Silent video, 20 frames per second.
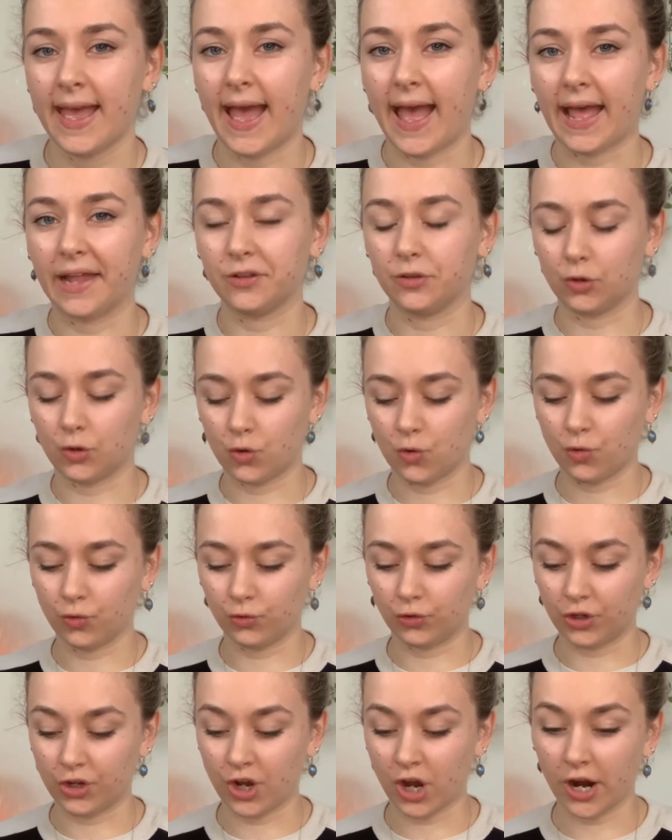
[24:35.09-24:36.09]
And
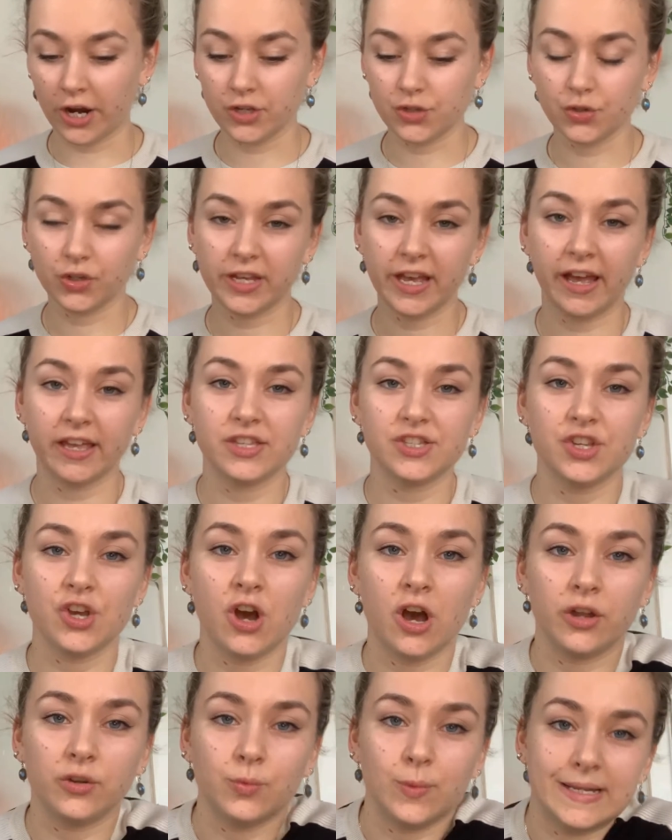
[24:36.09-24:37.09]
the card you guys
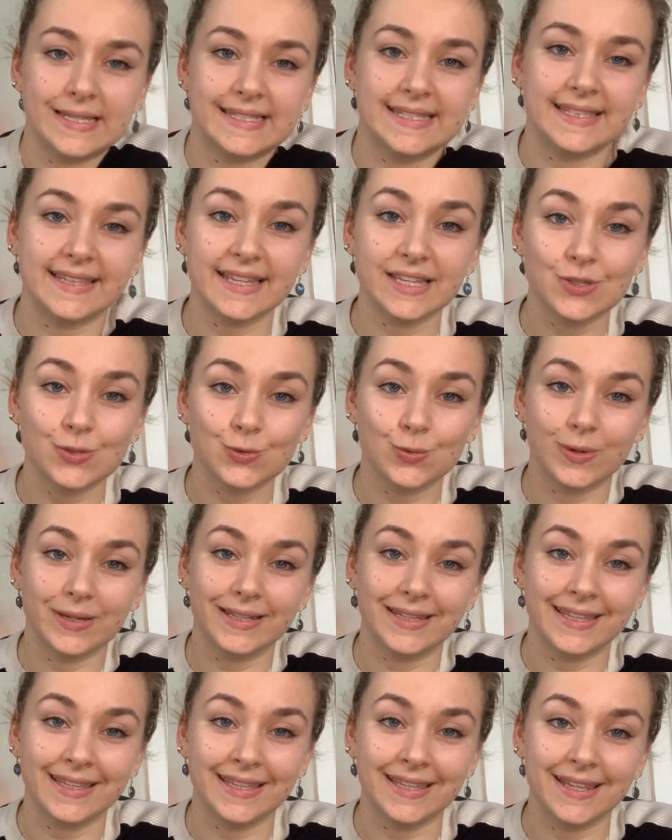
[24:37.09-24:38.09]
got was this one
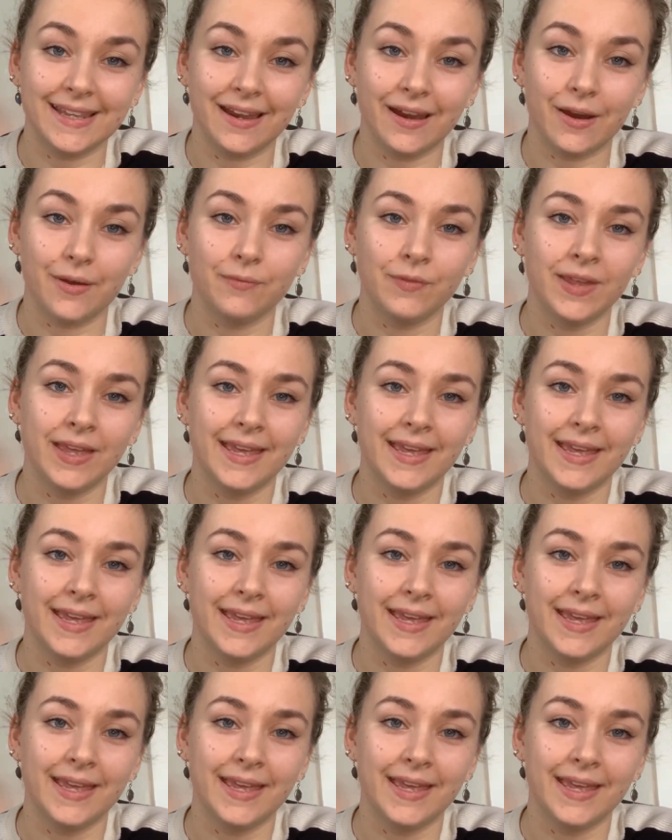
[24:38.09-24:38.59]
here.